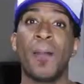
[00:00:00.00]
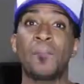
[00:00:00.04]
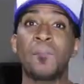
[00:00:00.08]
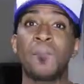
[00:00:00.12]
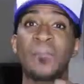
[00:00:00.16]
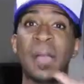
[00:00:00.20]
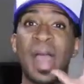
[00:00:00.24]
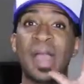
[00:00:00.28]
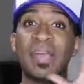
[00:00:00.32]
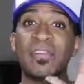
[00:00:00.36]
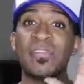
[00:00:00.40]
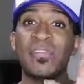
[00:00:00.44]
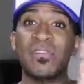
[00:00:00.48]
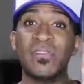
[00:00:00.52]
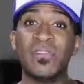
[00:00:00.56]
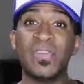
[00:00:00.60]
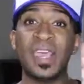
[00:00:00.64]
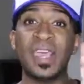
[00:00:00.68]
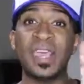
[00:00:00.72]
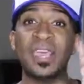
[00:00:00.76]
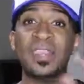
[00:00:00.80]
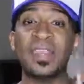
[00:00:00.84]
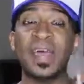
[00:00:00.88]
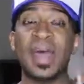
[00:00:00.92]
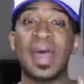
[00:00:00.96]
My
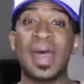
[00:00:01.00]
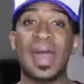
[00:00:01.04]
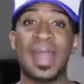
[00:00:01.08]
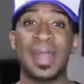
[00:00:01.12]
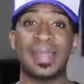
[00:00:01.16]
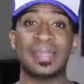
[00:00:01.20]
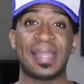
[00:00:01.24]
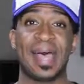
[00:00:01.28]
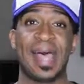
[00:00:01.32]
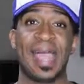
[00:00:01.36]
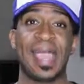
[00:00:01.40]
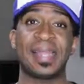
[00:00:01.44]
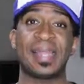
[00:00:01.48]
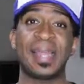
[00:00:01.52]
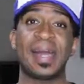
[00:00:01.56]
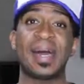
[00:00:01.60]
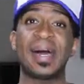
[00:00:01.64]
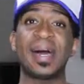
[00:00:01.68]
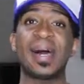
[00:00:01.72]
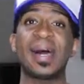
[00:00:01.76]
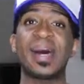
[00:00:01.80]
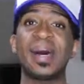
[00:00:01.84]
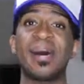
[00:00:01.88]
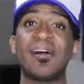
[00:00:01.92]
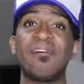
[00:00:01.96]
fifth highlight
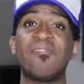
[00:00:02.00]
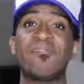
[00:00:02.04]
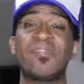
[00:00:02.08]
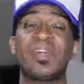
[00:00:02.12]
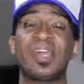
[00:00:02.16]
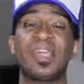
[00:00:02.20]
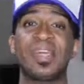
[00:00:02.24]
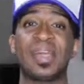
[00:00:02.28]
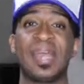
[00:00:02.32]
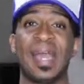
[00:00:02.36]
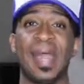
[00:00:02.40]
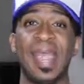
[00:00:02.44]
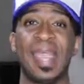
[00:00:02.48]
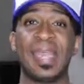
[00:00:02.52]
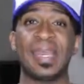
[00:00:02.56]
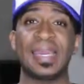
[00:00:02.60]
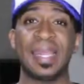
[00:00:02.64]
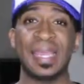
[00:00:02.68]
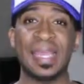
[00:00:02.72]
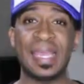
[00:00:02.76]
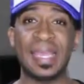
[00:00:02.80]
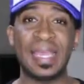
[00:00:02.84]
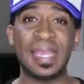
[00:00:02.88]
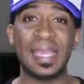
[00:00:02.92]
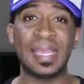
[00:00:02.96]
of the night
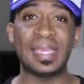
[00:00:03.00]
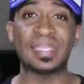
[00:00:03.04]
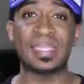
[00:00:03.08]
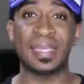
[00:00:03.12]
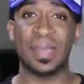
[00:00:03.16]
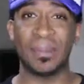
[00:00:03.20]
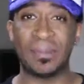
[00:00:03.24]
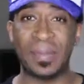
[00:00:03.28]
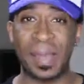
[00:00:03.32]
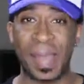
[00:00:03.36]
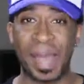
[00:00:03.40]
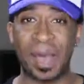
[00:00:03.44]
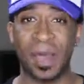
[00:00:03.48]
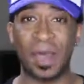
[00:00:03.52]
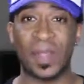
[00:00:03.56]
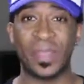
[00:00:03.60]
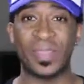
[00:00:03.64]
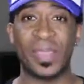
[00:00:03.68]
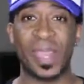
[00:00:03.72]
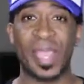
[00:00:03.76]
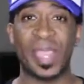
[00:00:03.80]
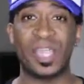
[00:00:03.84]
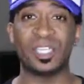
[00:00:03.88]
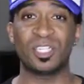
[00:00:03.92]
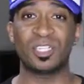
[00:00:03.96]
is
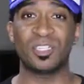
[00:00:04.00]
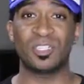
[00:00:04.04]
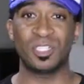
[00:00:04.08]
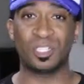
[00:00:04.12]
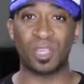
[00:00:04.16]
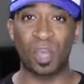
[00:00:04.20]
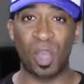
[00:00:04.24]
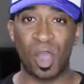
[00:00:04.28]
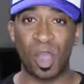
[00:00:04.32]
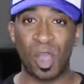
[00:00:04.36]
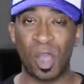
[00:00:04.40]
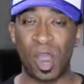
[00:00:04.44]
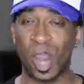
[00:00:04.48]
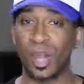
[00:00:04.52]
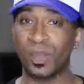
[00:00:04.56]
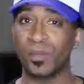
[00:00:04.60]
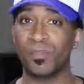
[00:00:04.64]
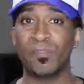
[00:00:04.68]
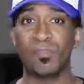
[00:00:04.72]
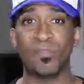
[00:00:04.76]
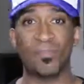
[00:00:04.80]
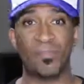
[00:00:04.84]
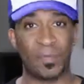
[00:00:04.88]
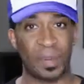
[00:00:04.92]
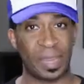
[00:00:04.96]
about that darn
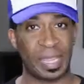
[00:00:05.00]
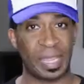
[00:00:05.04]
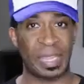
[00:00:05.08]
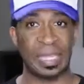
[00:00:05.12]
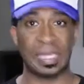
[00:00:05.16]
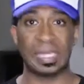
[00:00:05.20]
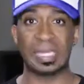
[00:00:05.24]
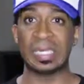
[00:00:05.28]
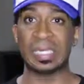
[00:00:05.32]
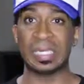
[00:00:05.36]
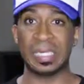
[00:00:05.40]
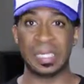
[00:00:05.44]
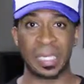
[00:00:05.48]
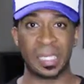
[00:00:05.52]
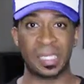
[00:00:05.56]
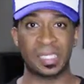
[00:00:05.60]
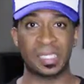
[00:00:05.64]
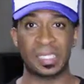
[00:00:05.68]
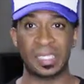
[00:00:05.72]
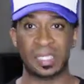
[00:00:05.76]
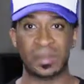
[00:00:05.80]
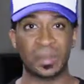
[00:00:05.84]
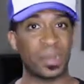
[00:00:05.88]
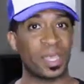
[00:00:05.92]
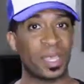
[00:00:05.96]
freaking B.
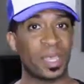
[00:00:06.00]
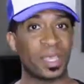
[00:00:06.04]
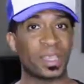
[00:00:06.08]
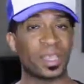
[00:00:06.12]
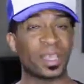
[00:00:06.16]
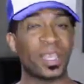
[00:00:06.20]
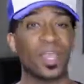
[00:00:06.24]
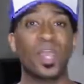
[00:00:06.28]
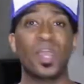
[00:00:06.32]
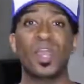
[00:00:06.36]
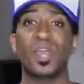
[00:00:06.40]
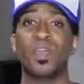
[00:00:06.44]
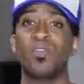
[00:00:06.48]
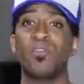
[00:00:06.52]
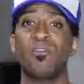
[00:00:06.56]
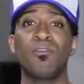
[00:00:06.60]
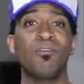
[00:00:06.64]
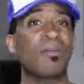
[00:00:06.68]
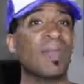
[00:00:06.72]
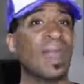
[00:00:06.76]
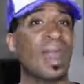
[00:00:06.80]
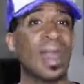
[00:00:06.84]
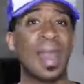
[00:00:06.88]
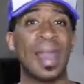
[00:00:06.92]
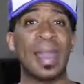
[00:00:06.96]
Smith.
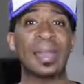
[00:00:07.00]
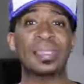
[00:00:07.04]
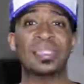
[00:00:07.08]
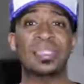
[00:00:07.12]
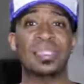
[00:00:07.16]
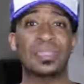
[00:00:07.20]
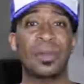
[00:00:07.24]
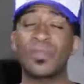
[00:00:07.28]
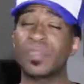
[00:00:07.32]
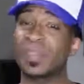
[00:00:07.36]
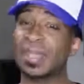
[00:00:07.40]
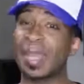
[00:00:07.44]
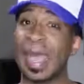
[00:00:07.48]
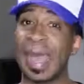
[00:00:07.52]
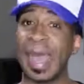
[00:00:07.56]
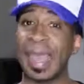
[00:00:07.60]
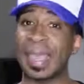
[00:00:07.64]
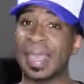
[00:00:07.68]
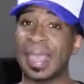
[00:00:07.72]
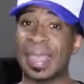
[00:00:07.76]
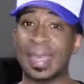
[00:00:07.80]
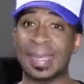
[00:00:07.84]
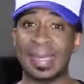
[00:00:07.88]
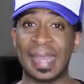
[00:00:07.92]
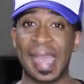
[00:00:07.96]
You guys know that I
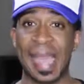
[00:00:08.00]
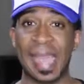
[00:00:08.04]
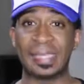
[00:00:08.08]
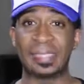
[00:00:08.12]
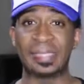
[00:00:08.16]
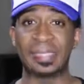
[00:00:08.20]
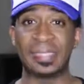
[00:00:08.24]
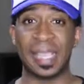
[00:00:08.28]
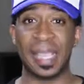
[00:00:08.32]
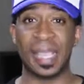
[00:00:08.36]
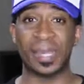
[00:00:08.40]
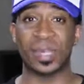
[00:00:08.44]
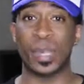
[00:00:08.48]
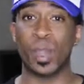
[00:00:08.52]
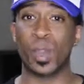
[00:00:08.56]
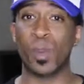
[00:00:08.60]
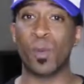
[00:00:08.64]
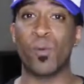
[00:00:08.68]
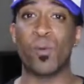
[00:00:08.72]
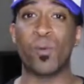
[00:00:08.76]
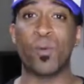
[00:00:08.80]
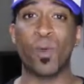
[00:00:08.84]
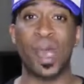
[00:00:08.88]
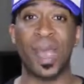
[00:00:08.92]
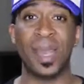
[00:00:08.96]
cannot stand
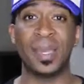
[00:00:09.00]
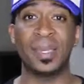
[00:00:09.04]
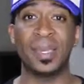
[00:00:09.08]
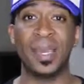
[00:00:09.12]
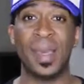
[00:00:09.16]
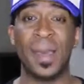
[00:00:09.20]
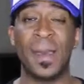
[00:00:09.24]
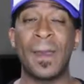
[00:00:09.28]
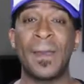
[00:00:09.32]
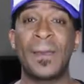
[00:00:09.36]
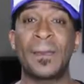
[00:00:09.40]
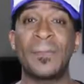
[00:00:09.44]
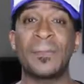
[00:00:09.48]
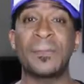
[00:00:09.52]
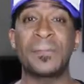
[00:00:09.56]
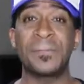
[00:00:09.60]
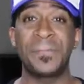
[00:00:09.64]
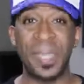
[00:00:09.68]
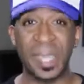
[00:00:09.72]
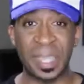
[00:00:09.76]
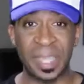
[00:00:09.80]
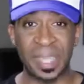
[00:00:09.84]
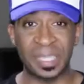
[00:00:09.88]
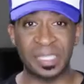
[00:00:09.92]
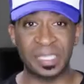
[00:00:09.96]
her one
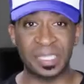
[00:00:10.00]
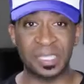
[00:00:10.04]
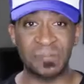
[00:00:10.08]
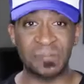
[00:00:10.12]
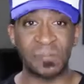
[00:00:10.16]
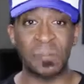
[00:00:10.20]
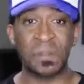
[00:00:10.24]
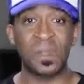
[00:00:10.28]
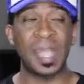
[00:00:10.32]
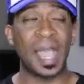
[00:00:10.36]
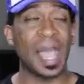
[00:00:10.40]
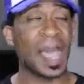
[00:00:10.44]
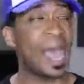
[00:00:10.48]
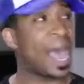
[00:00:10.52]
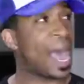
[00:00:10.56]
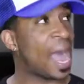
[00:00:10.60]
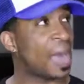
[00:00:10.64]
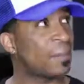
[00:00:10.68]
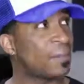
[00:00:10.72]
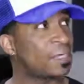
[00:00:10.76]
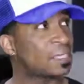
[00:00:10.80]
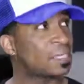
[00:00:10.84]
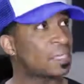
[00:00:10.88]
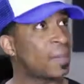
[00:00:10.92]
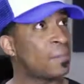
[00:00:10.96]
bit.
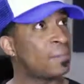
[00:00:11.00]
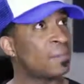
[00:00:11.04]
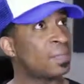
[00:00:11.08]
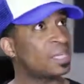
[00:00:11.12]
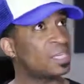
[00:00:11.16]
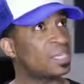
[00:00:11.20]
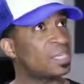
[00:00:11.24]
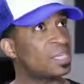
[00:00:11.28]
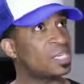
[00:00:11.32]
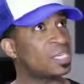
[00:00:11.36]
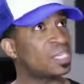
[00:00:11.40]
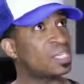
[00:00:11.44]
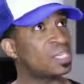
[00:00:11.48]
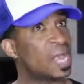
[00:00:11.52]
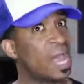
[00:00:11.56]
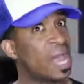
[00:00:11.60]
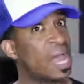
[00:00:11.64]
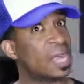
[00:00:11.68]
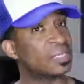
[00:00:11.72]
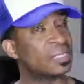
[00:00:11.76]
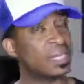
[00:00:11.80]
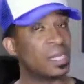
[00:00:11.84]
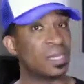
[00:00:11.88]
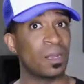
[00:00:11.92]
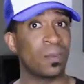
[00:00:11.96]
I was completely
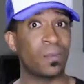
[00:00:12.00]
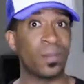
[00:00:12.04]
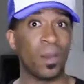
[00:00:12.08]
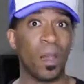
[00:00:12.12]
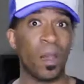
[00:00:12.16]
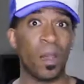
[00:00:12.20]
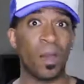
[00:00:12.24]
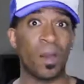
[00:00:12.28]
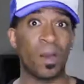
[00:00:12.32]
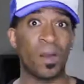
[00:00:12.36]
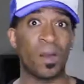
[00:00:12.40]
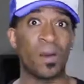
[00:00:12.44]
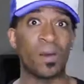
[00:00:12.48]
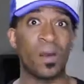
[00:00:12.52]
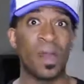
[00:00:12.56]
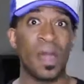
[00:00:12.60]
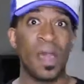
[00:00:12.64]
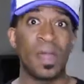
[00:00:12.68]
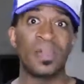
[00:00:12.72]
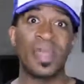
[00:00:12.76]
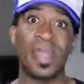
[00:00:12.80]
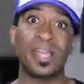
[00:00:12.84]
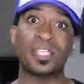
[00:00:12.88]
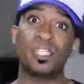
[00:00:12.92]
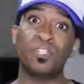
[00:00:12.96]
shocked and appalled
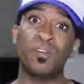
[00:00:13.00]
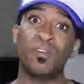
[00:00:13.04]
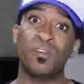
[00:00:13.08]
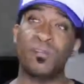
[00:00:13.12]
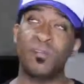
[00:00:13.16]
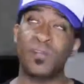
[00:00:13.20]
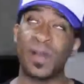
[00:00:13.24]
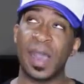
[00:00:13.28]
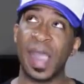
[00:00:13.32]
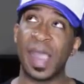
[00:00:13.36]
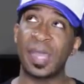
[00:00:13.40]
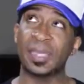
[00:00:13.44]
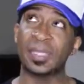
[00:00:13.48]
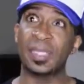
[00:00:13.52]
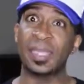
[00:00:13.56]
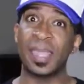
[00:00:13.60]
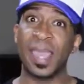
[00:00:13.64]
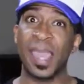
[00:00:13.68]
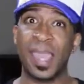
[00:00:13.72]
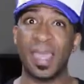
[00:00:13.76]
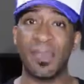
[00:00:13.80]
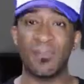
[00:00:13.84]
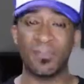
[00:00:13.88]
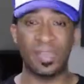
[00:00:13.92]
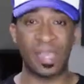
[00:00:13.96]
that she finally
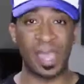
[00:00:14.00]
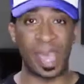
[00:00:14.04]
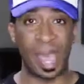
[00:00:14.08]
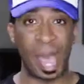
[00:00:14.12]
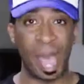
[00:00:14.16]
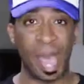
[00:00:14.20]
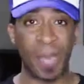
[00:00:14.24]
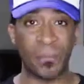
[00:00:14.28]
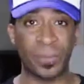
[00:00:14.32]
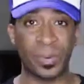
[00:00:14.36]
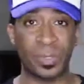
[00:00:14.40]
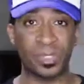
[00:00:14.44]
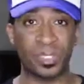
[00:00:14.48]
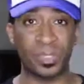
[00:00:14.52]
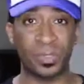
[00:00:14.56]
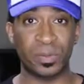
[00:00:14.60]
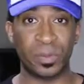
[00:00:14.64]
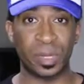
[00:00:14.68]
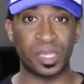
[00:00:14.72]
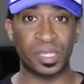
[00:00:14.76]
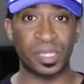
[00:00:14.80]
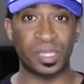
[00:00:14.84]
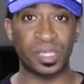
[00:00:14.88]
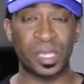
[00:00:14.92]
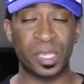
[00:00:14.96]
had the
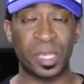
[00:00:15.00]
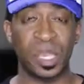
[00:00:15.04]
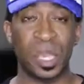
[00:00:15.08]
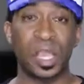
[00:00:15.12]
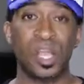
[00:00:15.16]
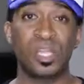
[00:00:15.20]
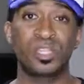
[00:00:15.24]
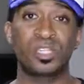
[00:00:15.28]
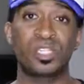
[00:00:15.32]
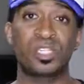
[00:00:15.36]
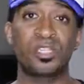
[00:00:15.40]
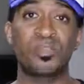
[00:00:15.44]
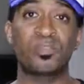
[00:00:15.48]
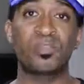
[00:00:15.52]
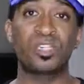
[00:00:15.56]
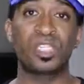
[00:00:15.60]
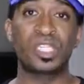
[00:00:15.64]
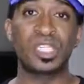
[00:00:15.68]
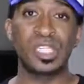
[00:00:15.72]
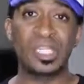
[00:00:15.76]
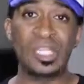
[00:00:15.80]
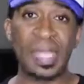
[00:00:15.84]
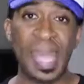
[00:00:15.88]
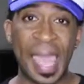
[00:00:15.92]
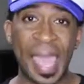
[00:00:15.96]
opportunity to
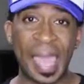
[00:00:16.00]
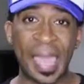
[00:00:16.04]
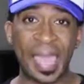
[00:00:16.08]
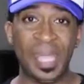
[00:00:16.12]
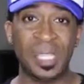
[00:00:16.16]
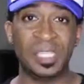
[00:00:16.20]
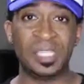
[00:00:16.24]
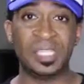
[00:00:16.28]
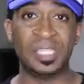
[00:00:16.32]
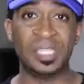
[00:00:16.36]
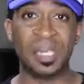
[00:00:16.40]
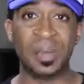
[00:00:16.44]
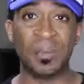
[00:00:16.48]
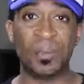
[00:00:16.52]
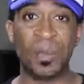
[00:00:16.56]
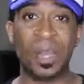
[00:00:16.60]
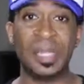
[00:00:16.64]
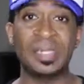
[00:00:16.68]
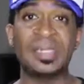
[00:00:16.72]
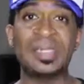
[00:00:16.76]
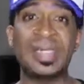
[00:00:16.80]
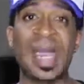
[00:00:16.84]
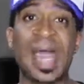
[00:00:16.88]
check someone